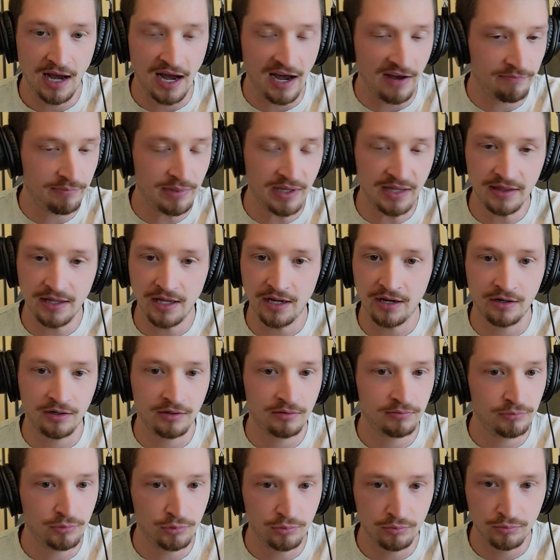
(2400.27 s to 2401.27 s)
I've been
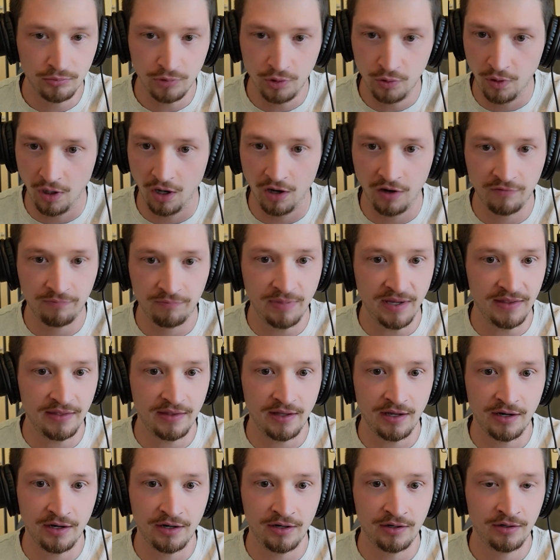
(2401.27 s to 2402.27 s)
there. You all have been
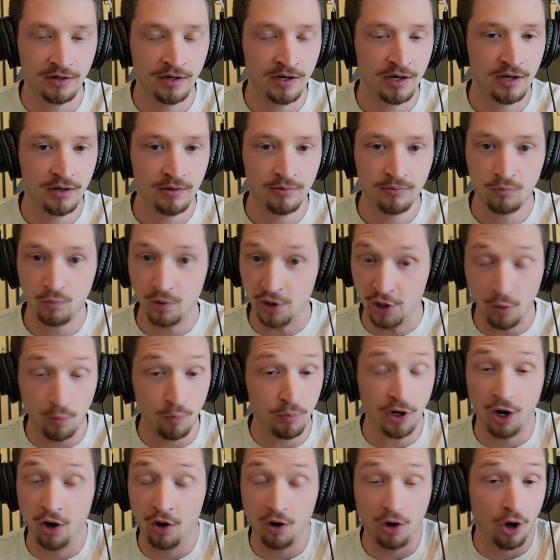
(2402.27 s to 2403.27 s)
there.
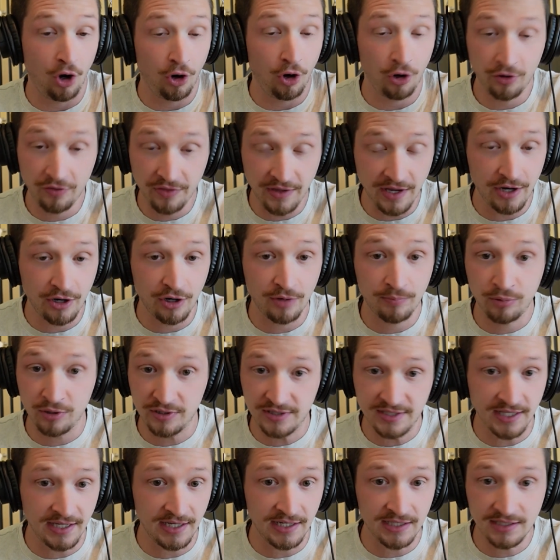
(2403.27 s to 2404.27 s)
We all are there
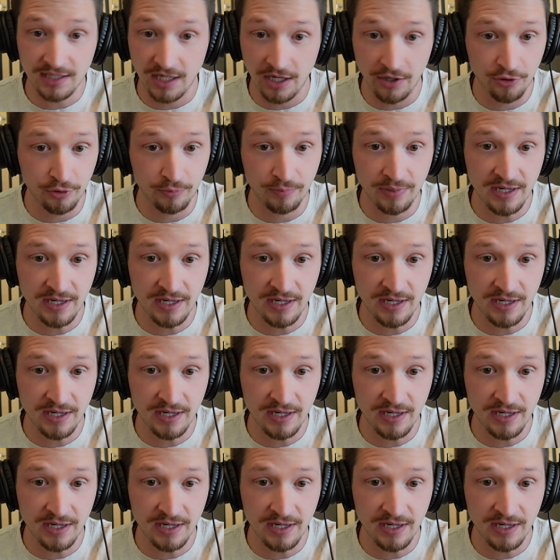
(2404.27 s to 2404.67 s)
presenting to other